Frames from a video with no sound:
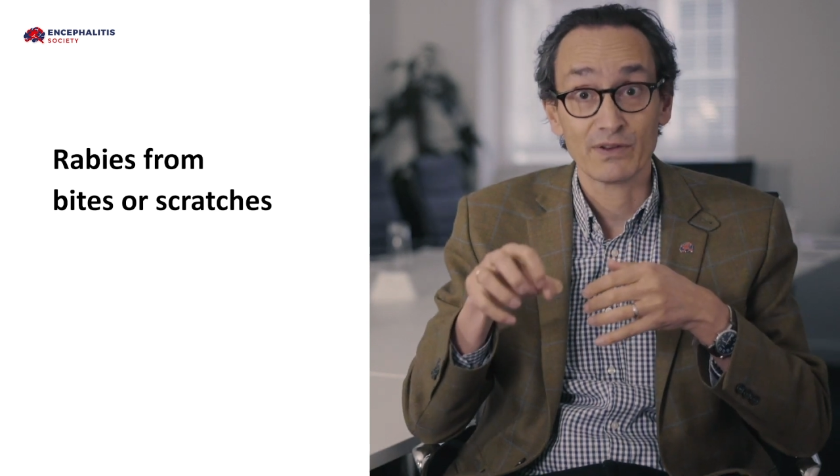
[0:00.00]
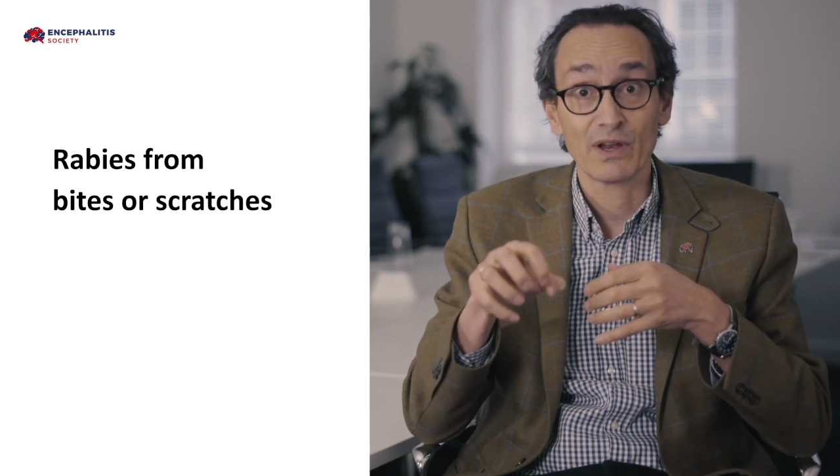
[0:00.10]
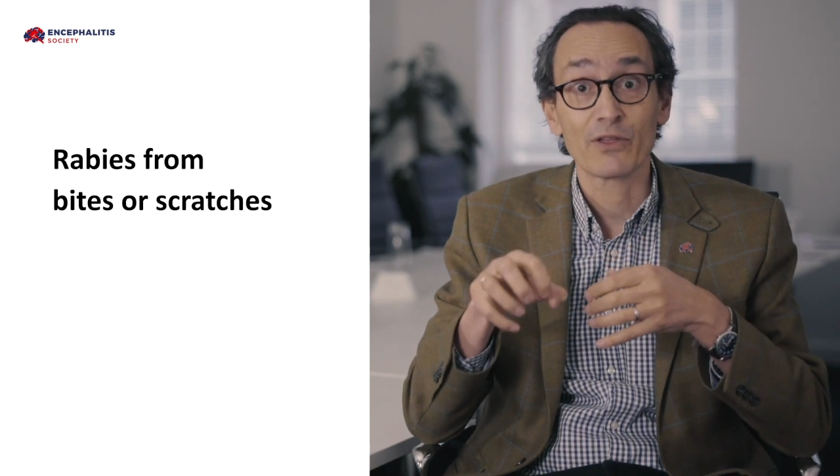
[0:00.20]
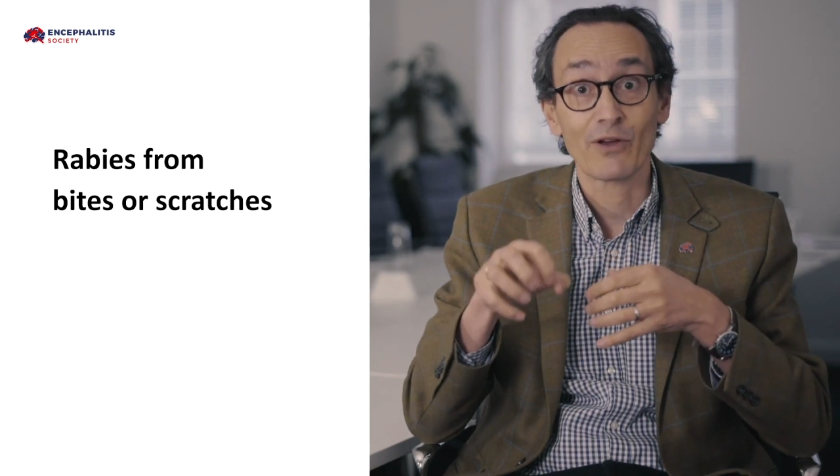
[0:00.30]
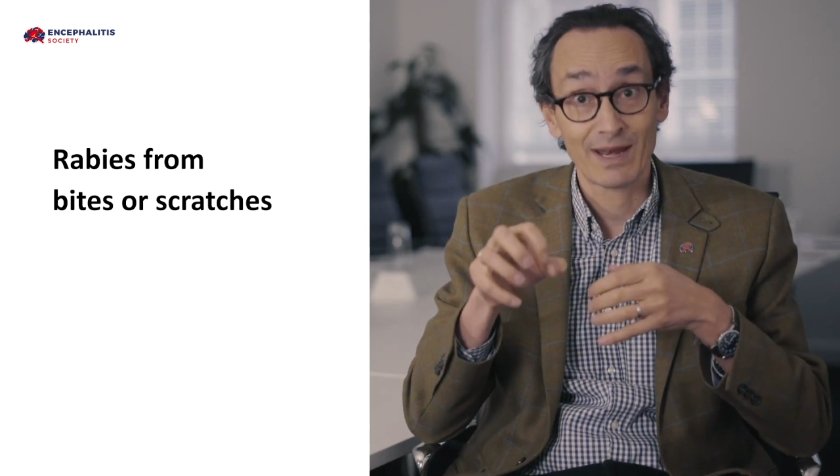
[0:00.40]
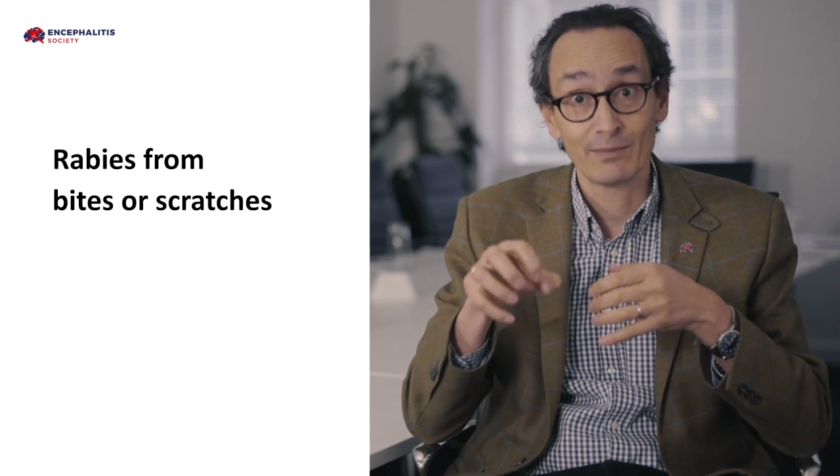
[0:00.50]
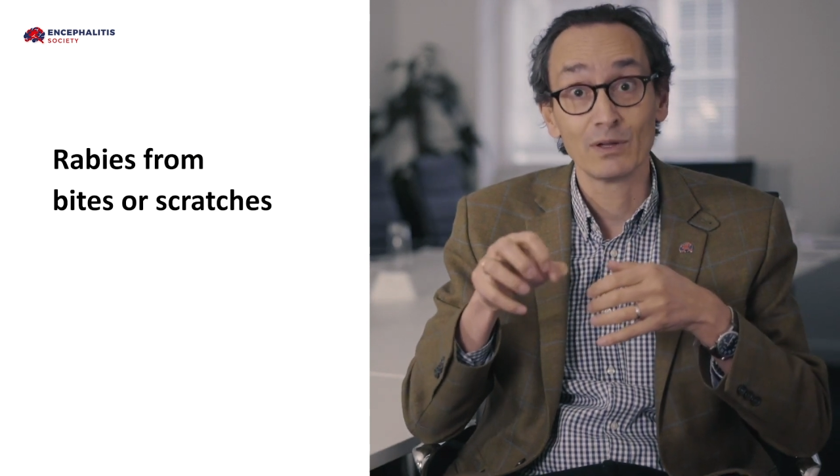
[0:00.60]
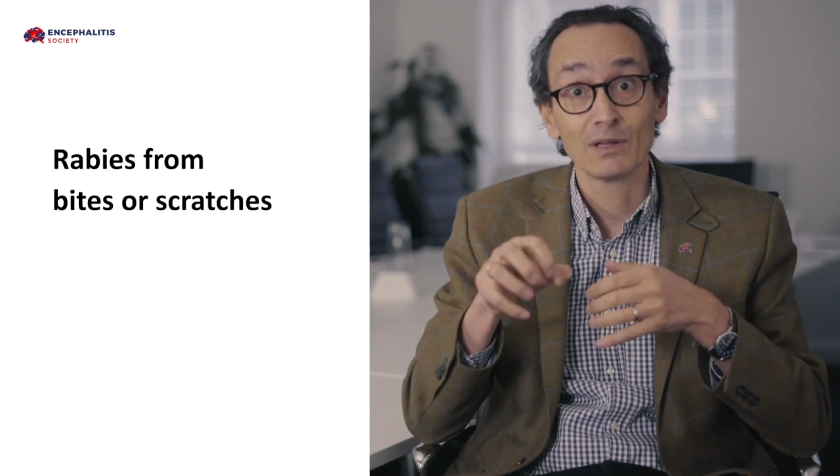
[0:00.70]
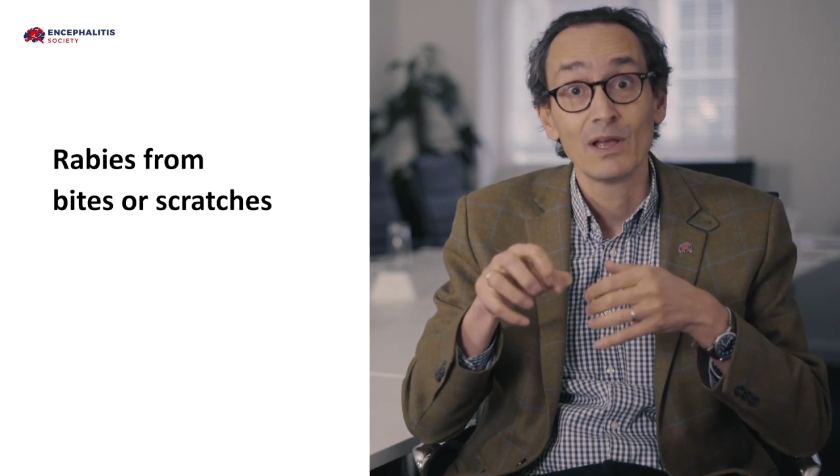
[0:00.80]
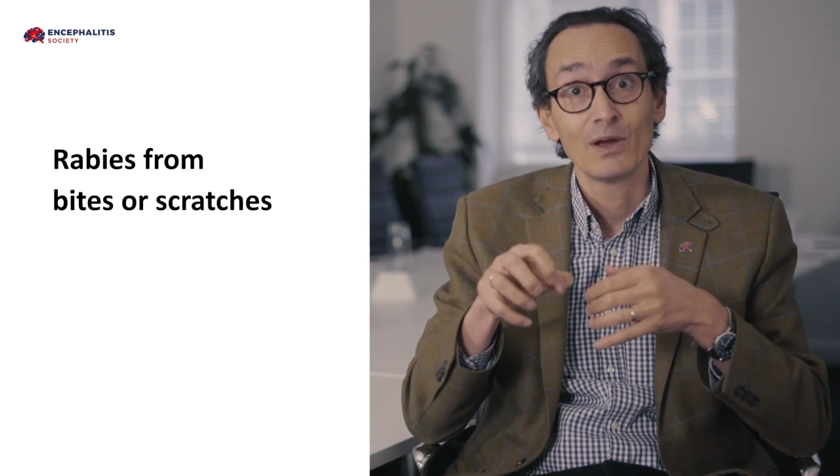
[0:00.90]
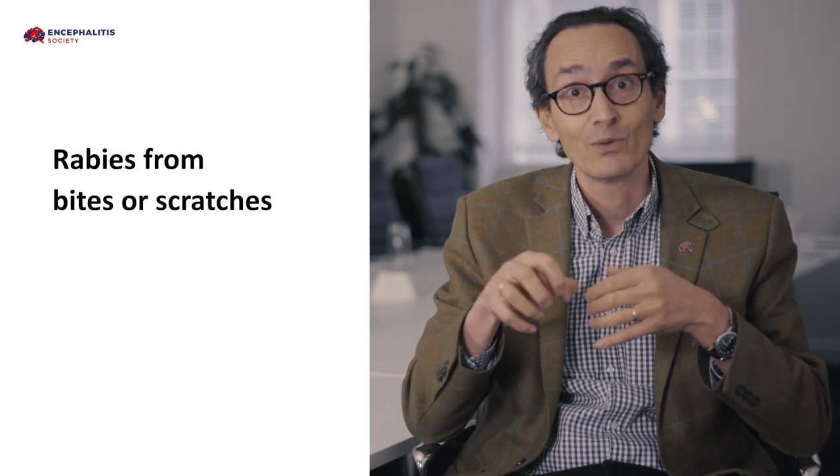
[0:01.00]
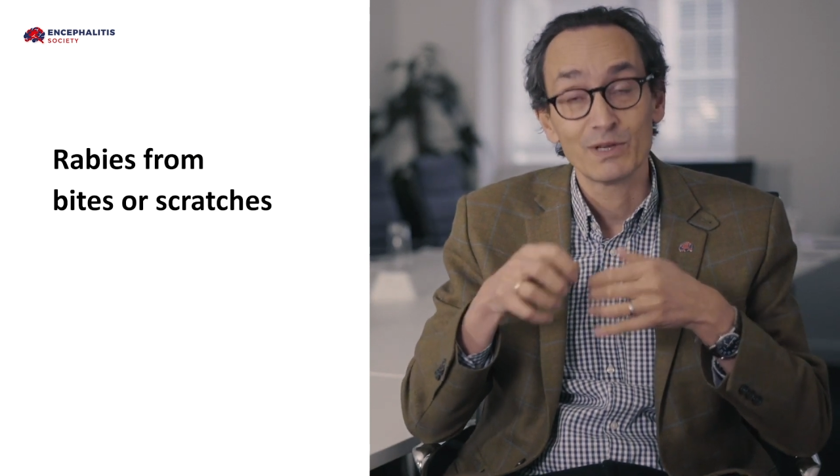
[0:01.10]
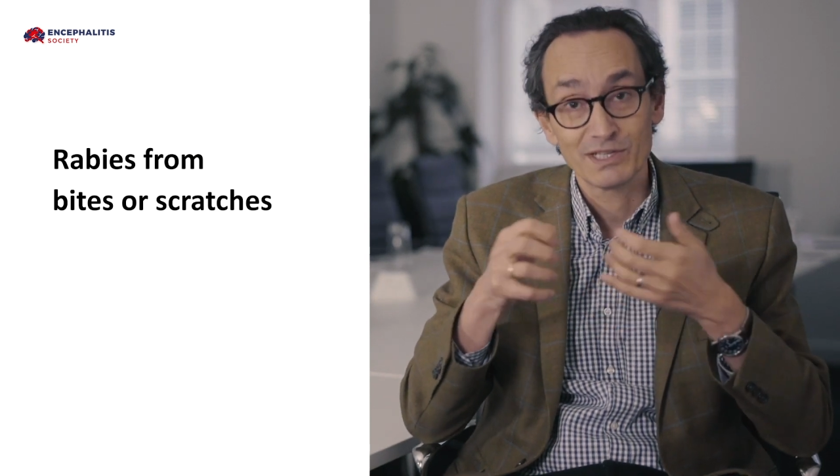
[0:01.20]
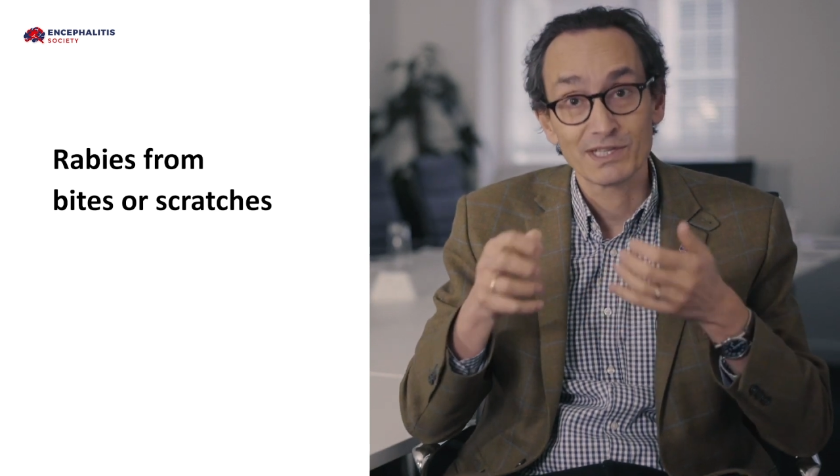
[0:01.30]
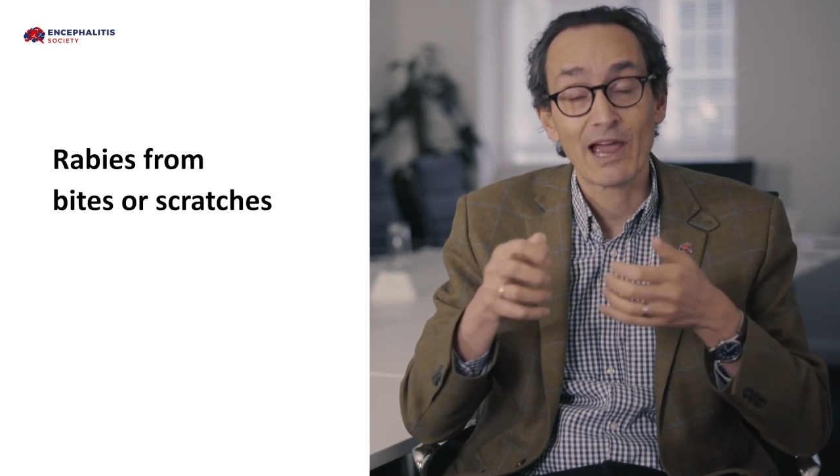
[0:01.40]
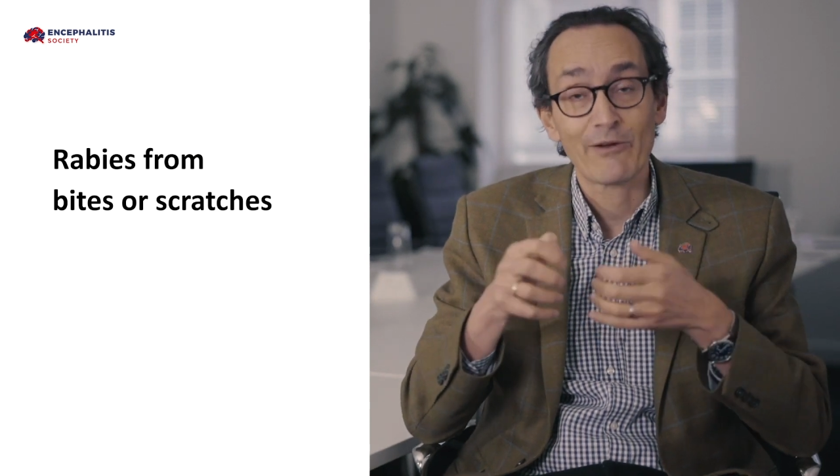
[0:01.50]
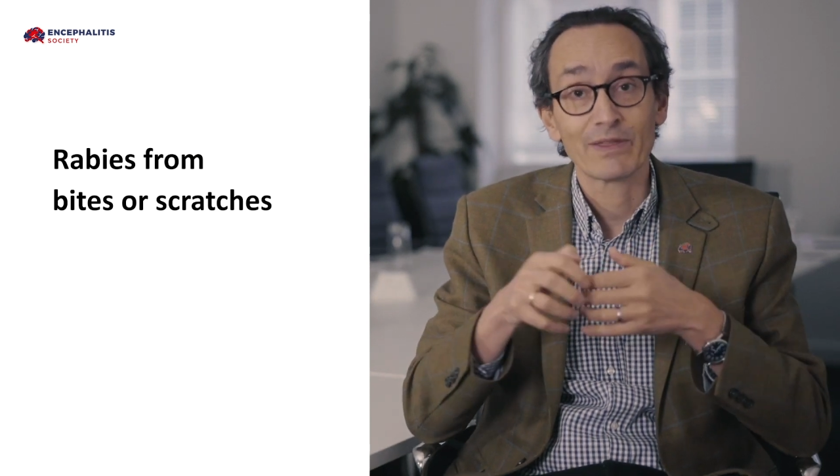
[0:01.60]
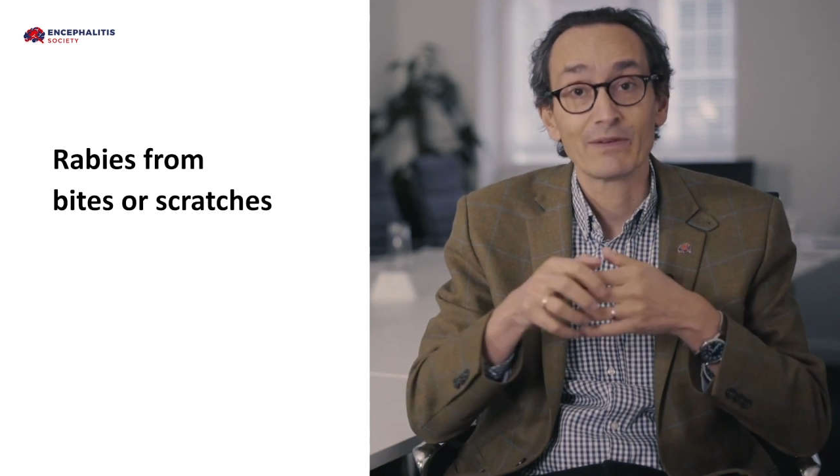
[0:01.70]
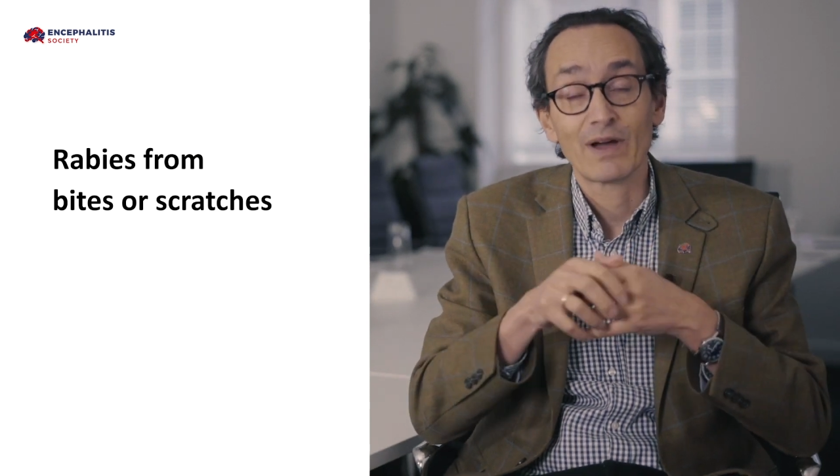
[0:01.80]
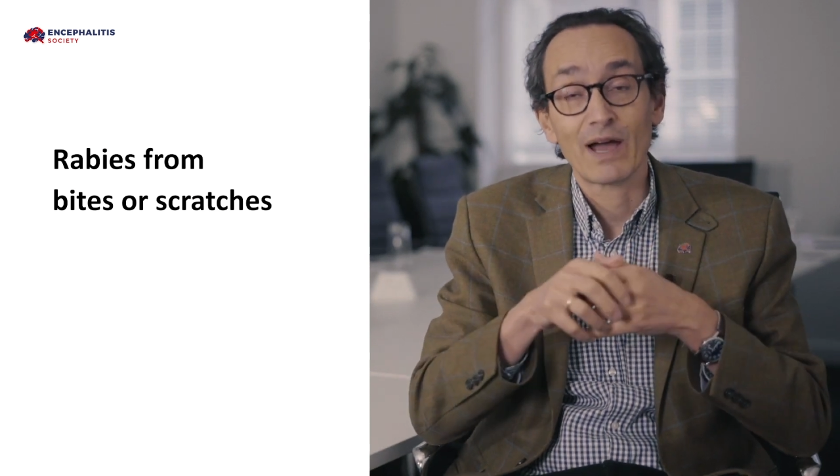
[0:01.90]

another animal which is carrying the